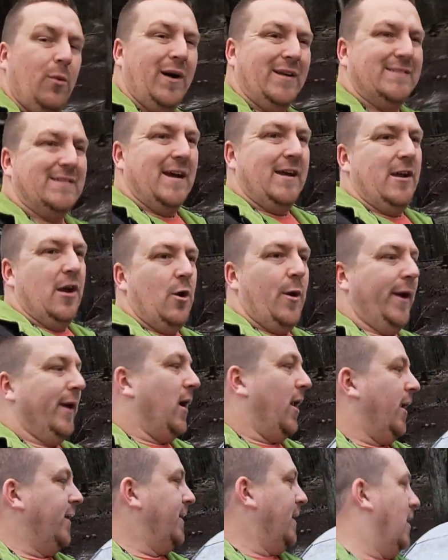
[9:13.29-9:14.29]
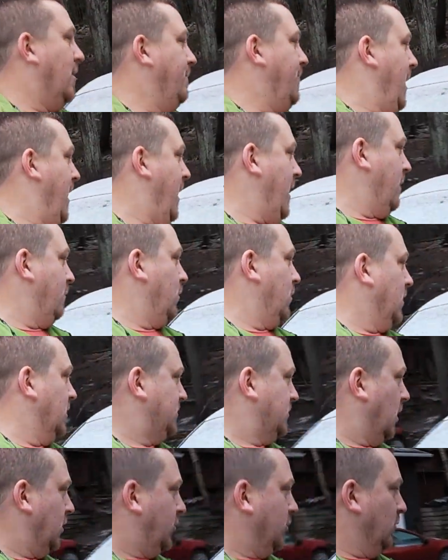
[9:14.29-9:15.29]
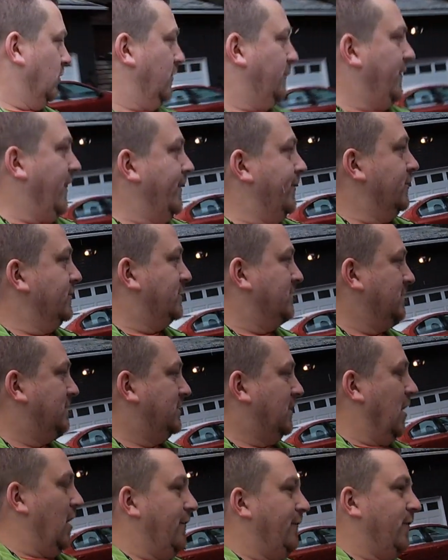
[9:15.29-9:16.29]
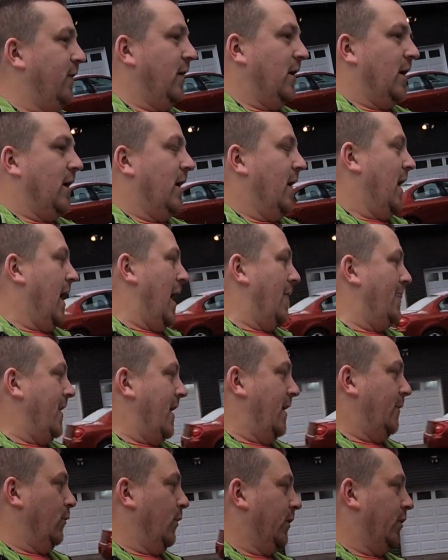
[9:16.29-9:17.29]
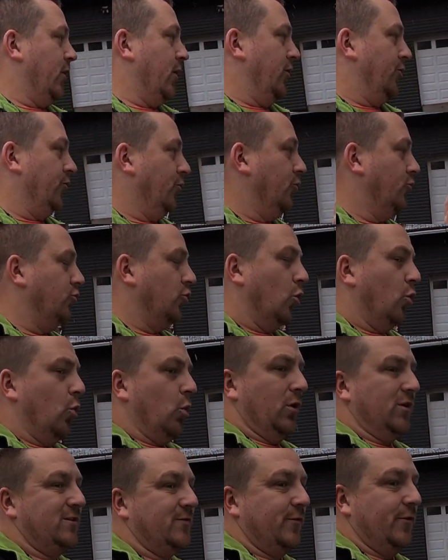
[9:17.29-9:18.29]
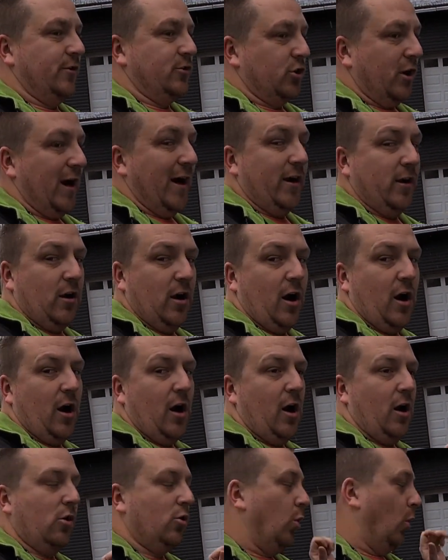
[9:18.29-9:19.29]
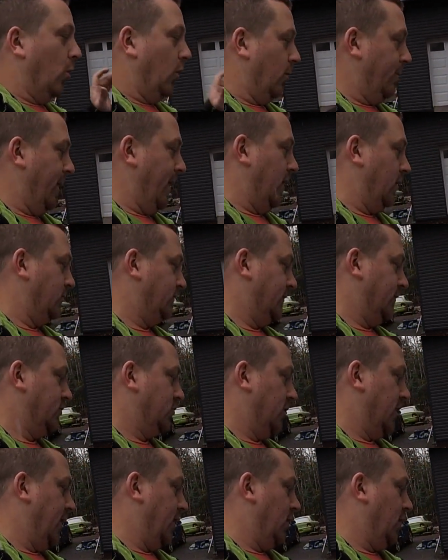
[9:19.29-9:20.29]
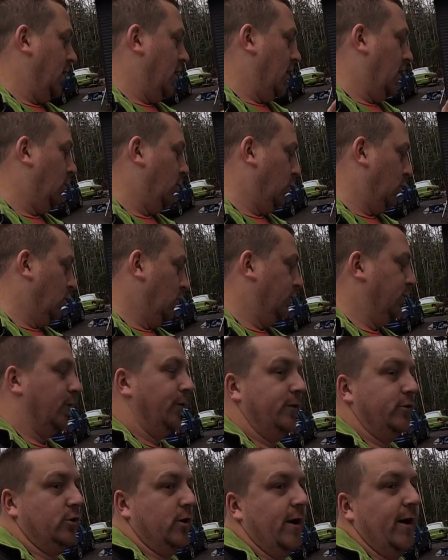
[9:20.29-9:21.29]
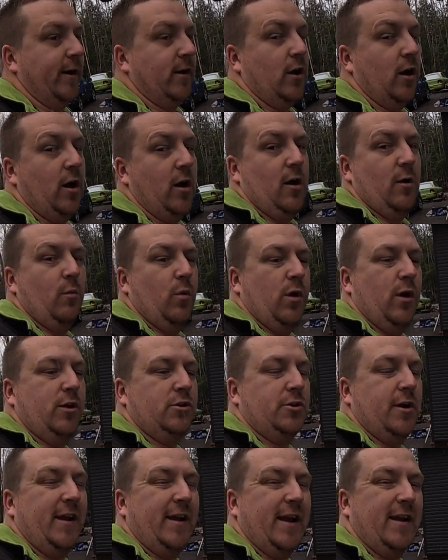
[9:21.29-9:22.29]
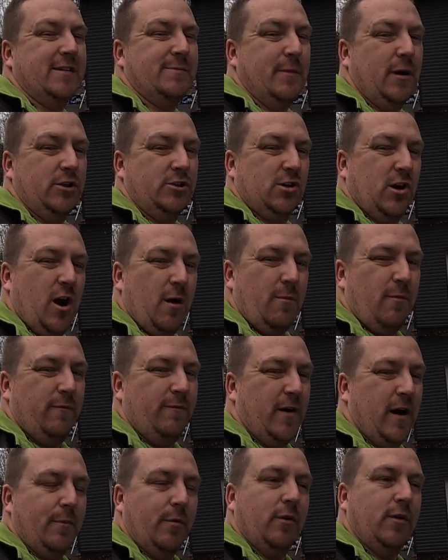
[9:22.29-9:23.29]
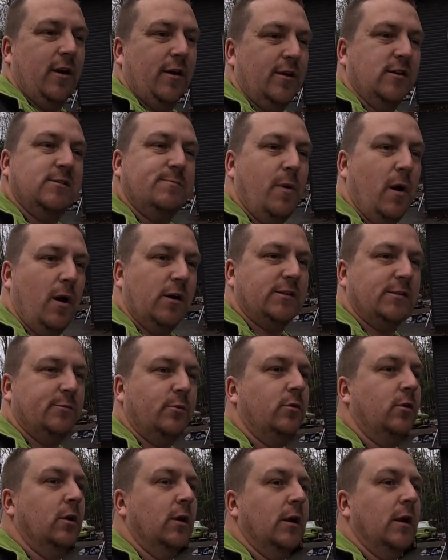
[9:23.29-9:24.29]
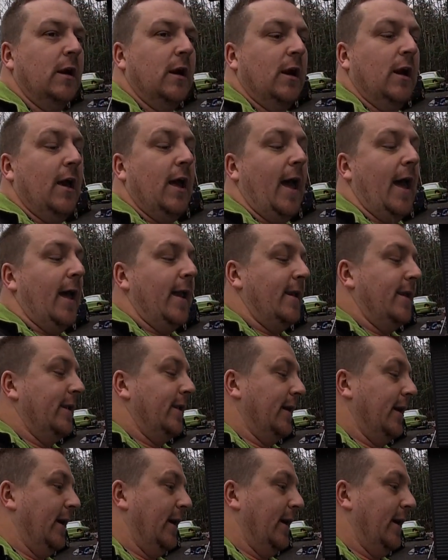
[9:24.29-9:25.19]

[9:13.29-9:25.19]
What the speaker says: Once I know I got it down pat, we're going to start doing the fenders and stuff, and then we're going to do doors for the drag car, quarter panels for the drag car, roof for the drag car, and we're going to try to get as much carbon fiber done as possible. And